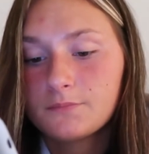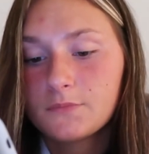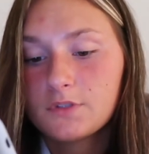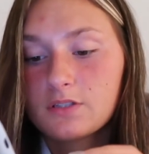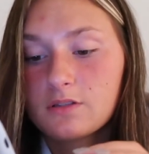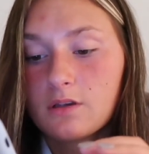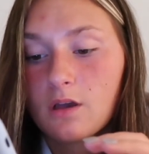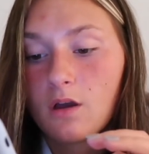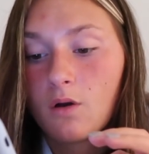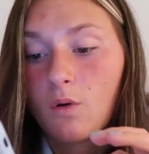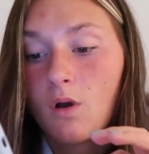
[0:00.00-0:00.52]

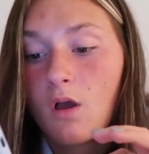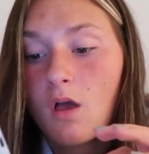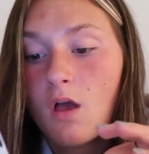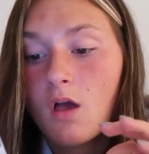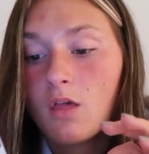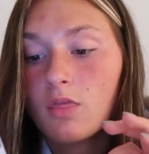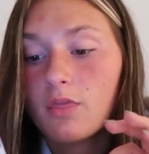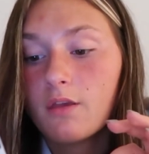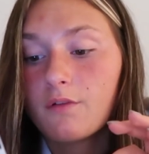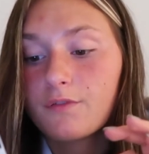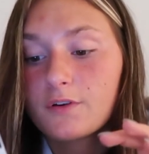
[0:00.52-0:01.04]
So
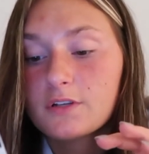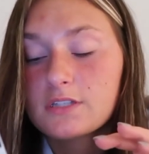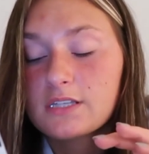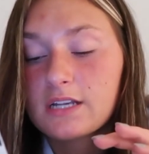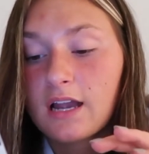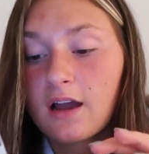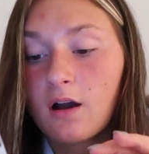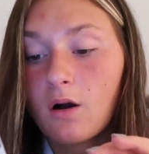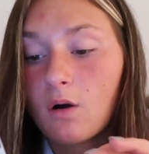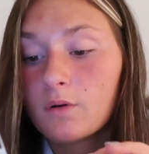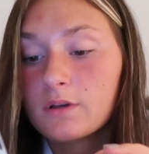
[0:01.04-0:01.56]
the first thing
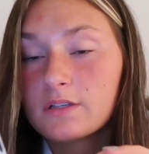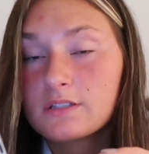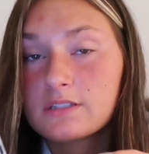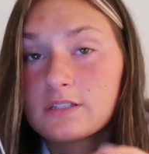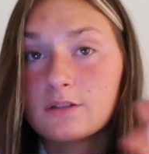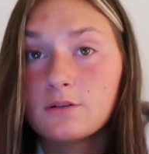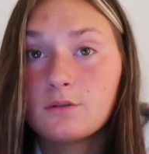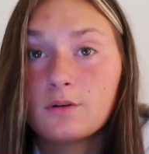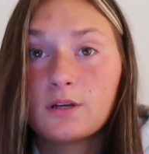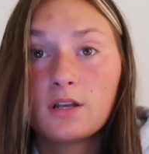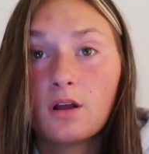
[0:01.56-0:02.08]
I always
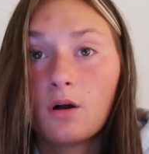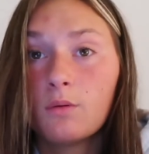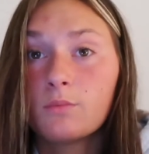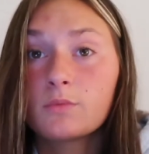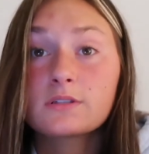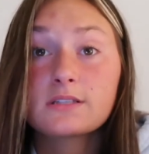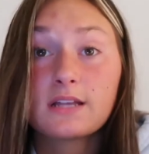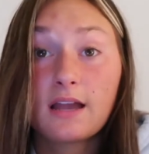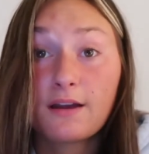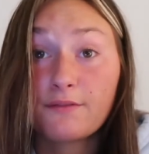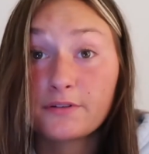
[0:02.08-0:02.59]
do in
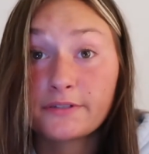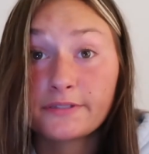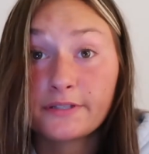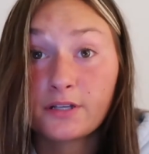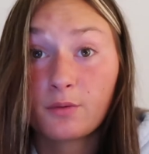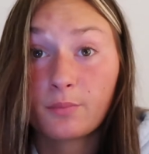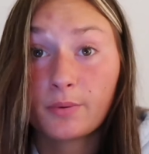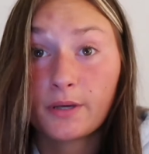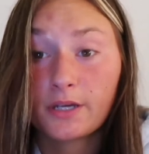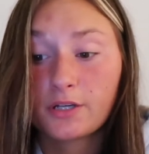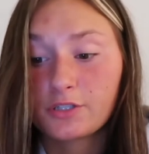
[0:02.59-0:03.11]
almost every
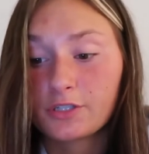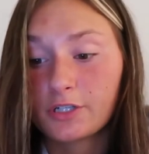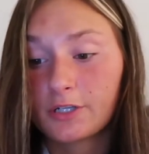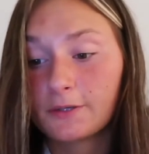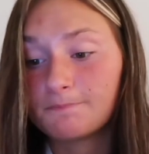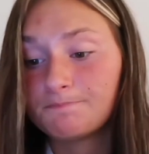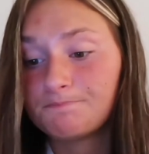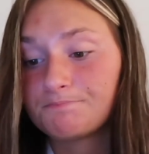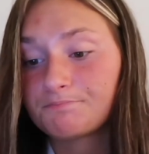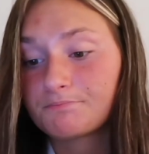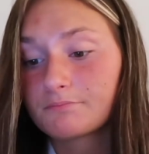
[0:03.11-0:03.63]
single
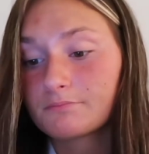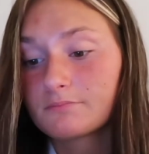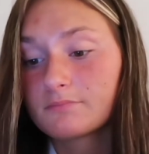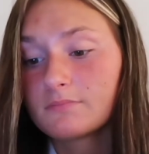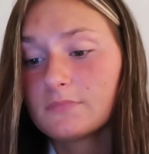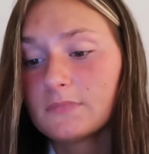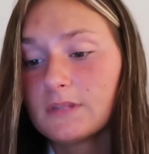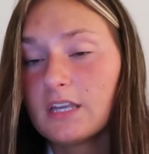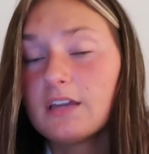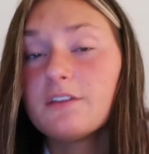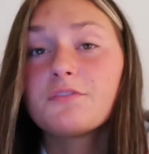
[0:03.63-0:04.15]
picture,
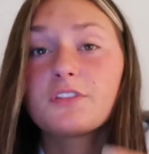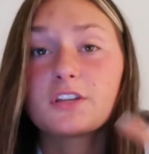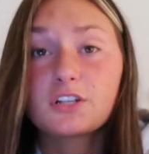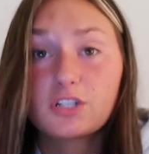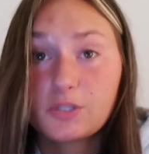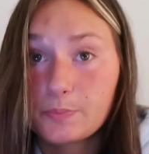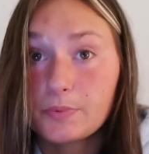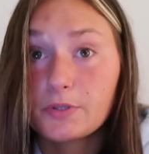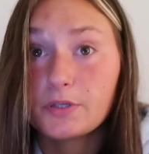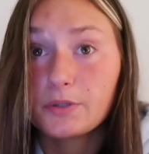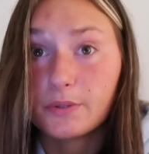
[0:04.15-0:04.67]
if
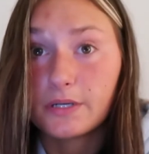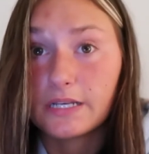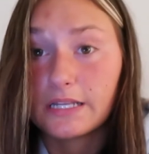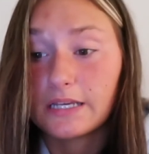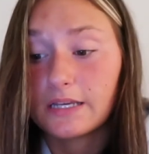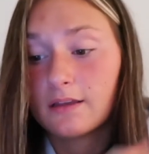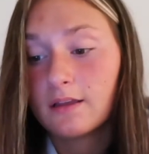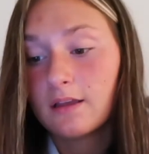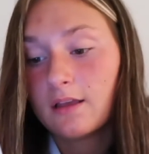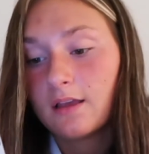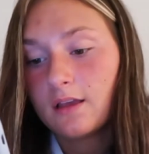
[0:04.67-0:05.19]
there's blue in
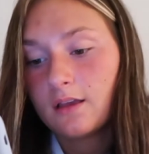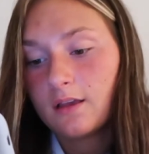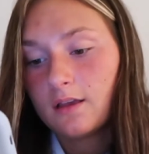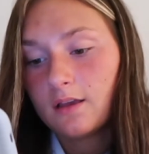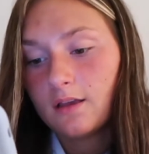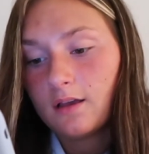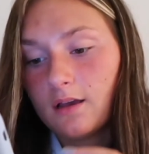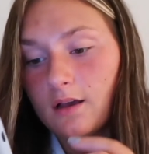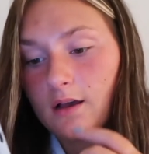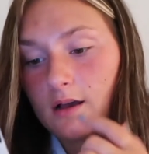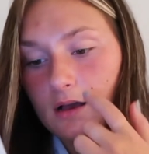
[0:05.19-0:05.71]
it,
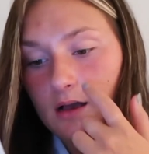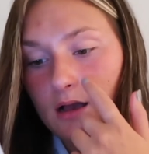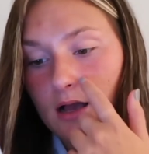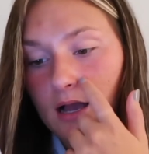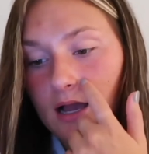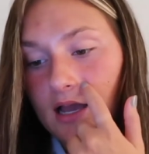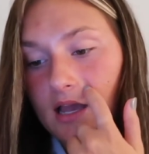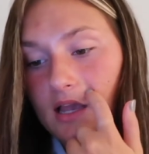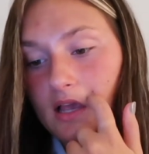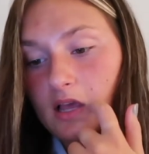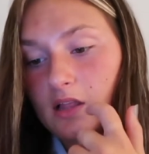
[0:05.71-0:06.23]

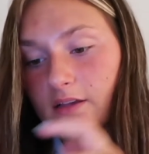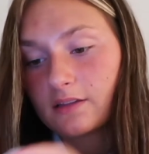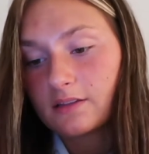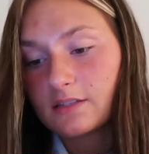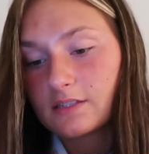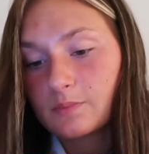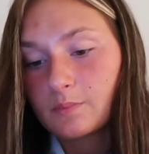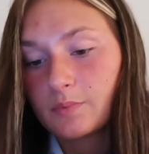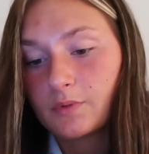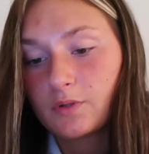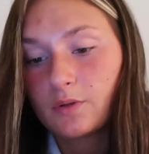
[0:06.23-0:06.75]
I click
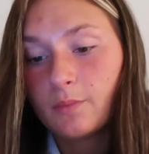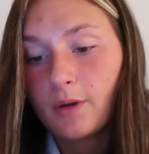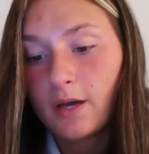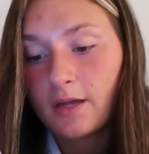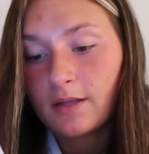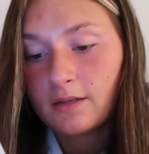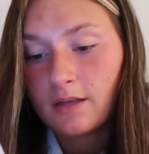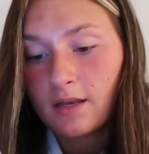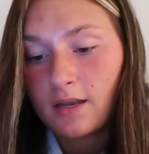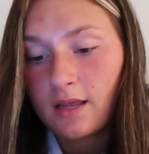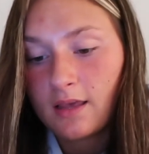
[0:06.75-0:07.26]
this blue
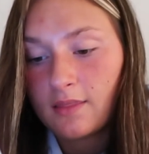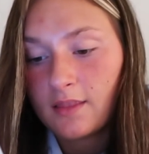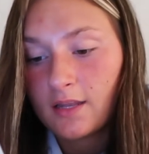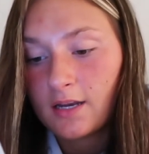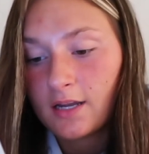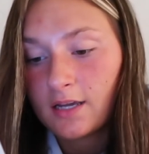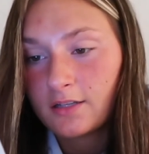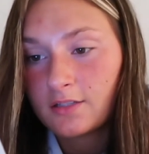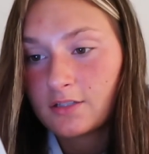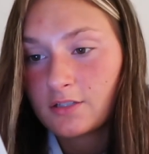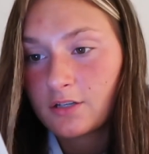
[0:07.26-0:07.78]
button and then
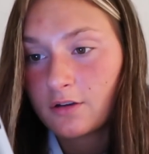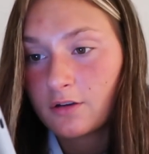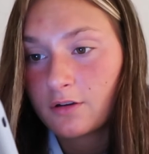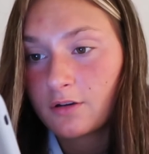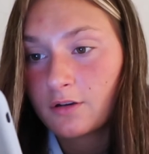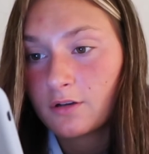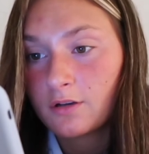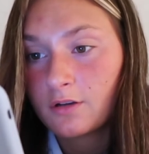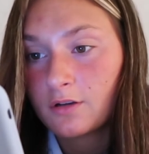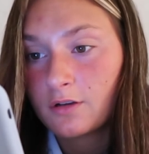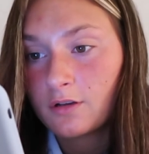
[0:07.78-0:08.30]
I
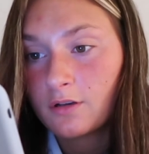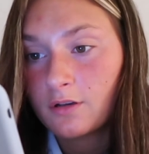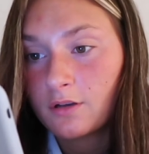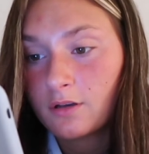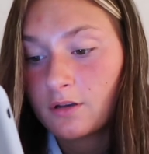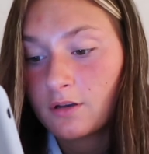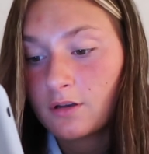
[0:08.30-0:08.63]
turn